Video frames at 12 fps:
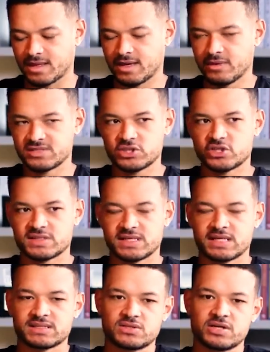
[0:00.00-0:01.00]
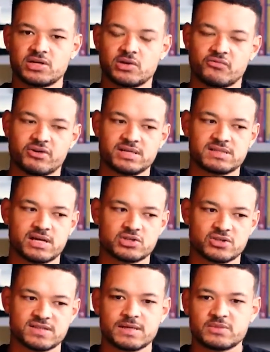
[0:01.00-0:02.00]
It was interesting because I was doing a lot of research
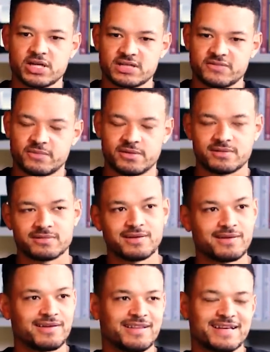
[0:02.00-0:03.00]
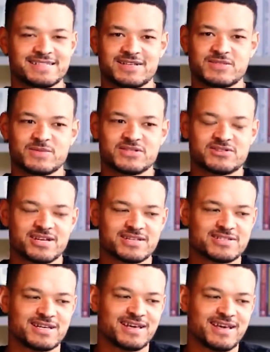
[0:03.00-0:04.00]
on the subject of, that sounds a bit strange.
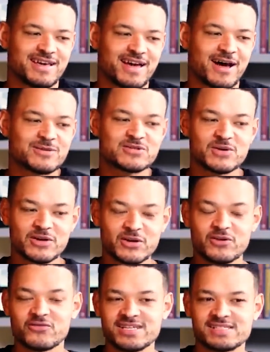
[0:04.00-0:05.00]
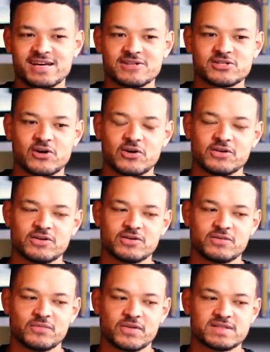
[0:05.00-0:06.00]
I was doing a lot of research on
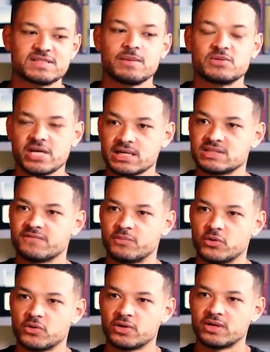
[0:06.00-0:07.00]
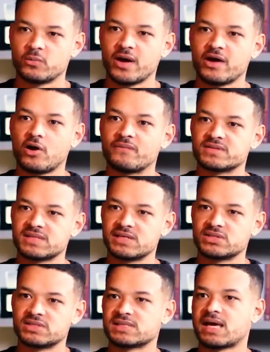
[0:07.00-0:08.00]
the subject of porn and where
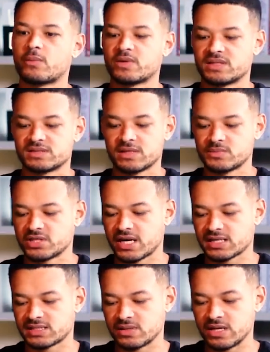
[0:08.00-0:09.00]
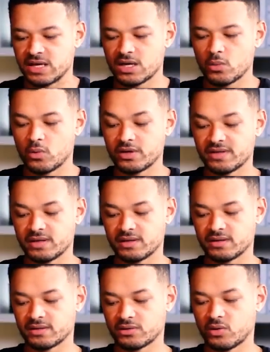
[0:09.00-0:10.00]
conversation's at with the subject. And one of
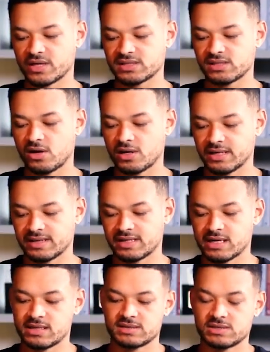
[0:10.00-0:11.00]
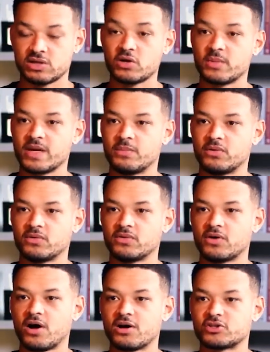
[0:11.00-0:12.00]
the quite startling things is a lot of
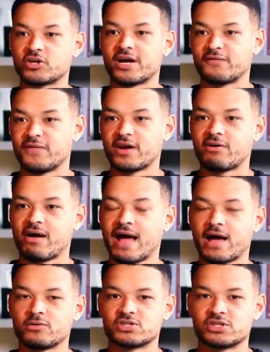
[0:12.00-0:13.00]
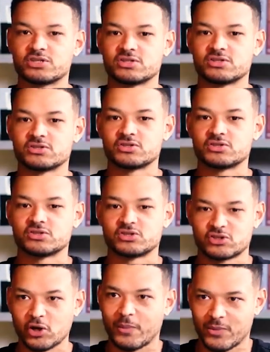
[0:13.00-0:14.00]
people are trying to figure out how to
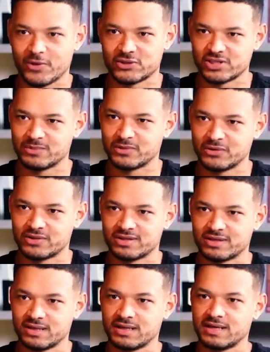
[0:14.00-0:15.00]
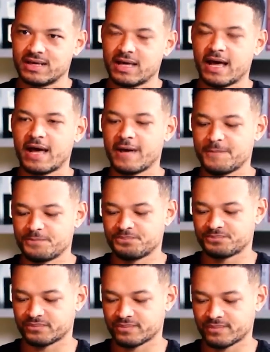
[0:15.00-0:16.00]
stop watching porn.
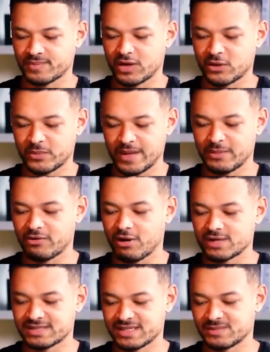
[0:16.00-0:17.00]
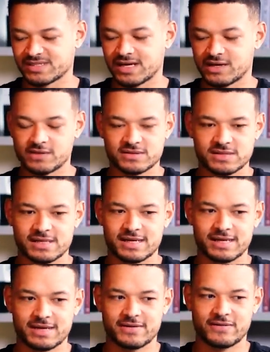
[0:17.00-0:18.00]
Mm-hmm. A lot of people are asking themselves
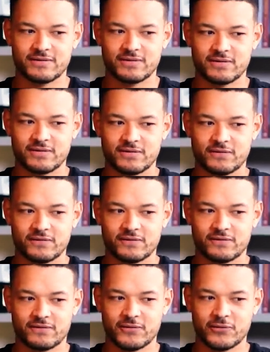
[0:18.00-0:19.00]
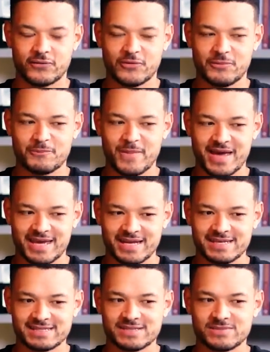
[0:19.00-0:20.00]
for
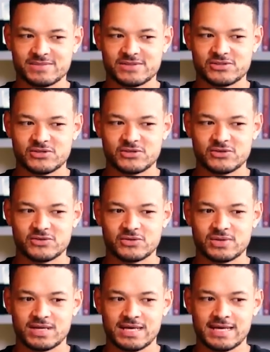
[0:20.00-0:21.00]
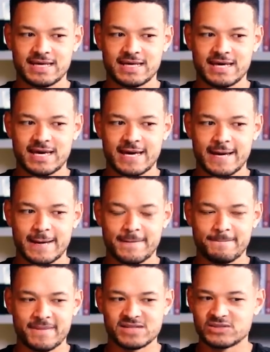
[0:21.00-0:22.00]
mechanisms to
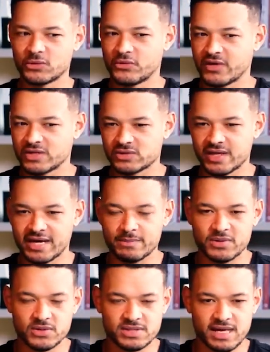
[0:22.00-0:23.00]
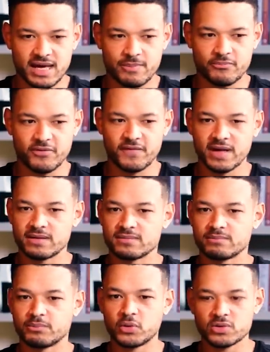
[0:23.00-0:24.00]
install things on their computer that prevent
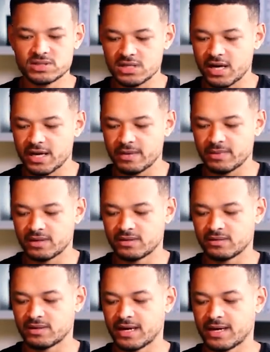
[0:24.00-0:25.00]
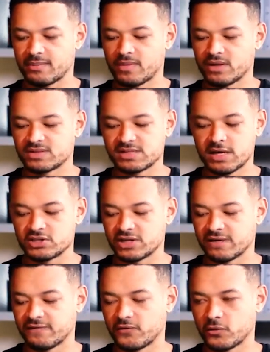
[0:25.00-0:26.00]
porn time and
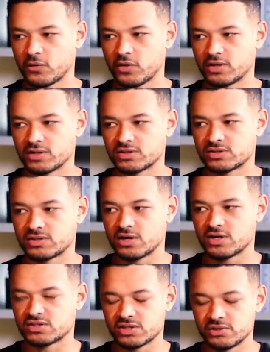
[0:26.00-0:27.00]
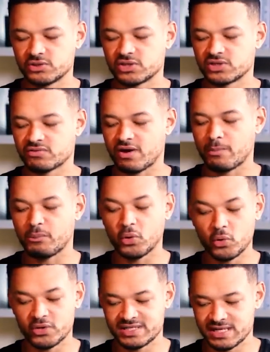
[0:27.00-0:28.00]
searching for solutions around
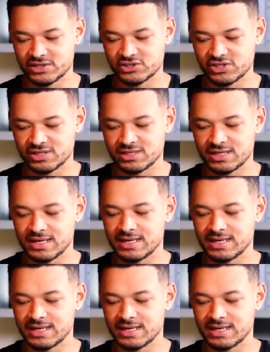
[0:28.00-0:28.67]
porn addiction.